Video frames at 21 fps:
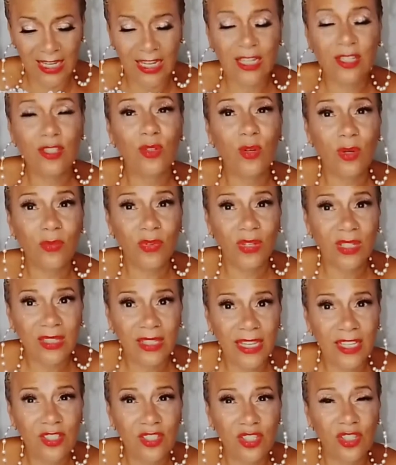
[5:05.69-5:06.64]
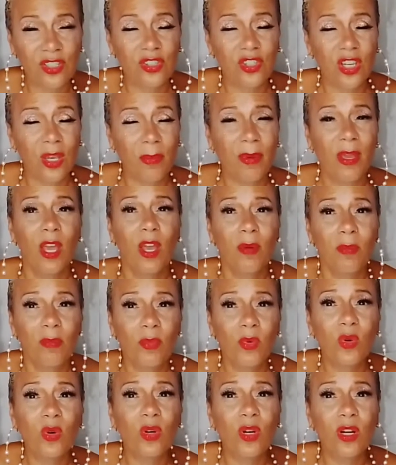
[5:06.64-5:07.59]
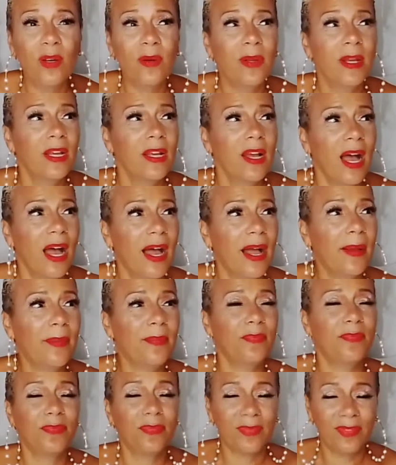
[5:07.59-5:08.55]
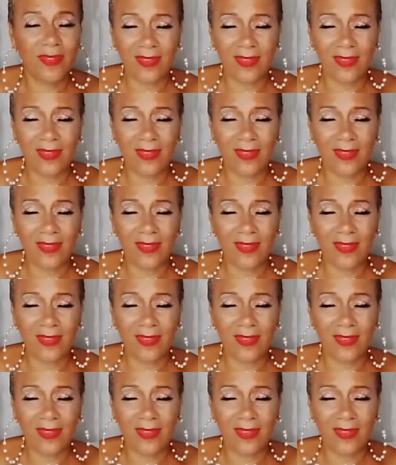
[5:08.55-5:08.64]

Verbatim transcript: in your relationship, more um,